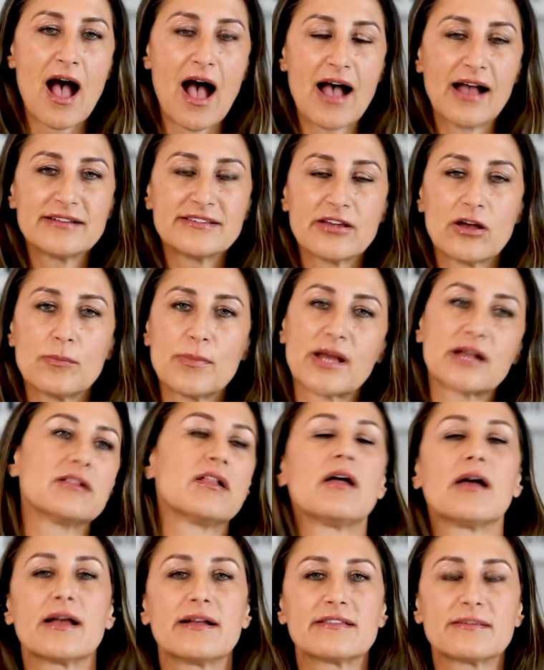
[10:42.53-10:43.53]
I tell my
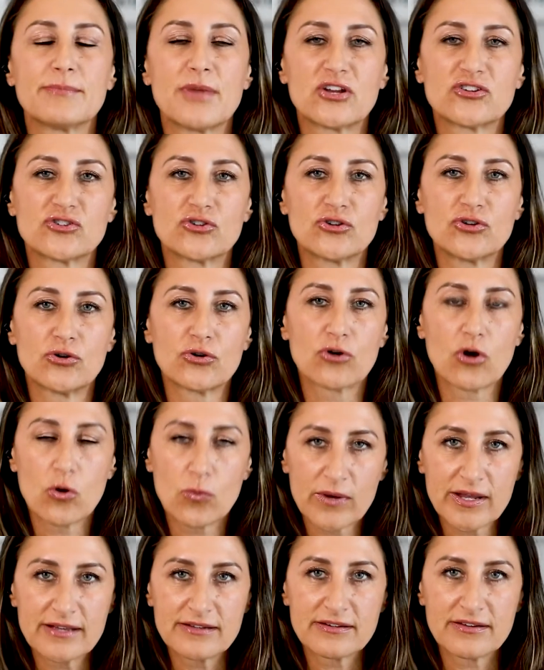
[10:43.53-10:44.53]
clients, make sure you're
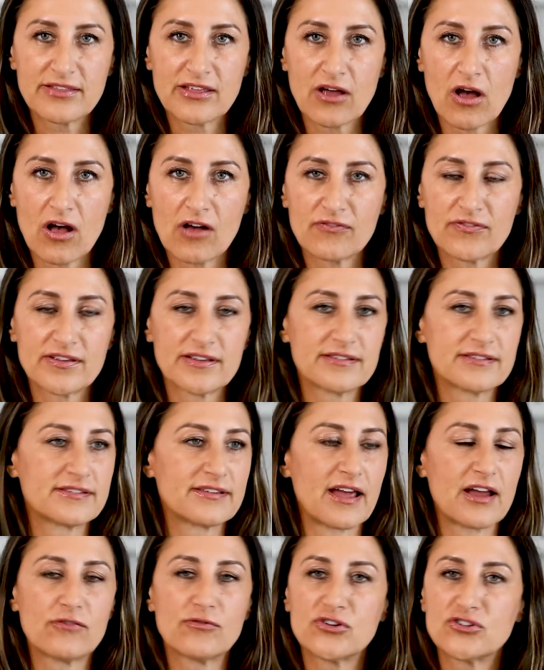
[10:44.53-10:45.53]
going into the
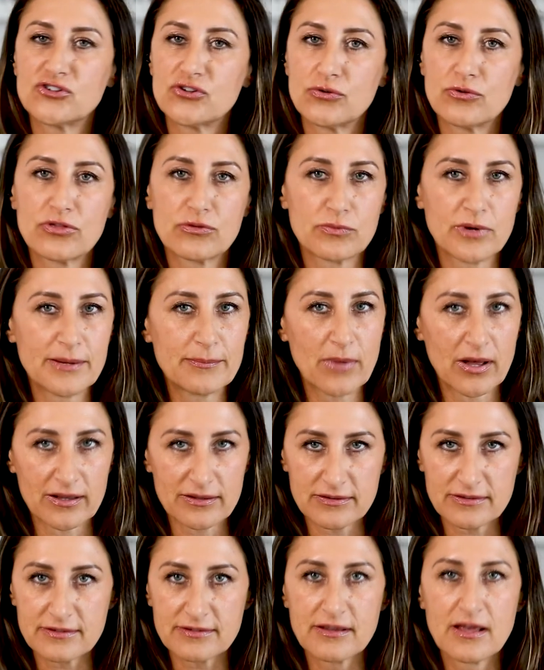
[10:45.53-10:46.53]
office every 2-3
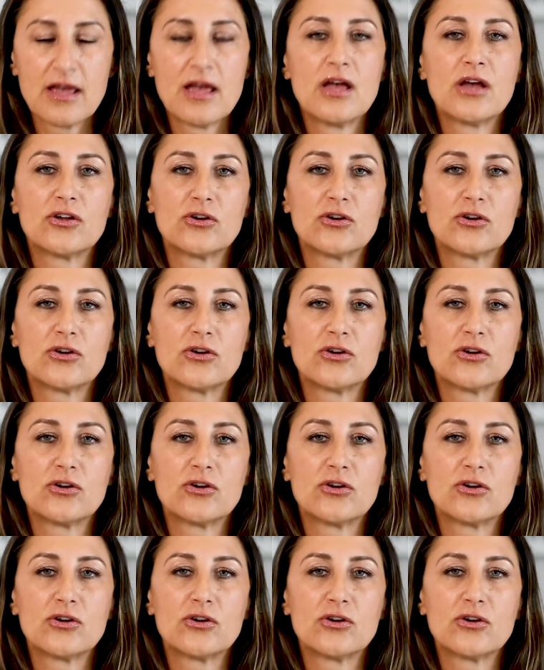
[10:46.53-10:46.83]
months.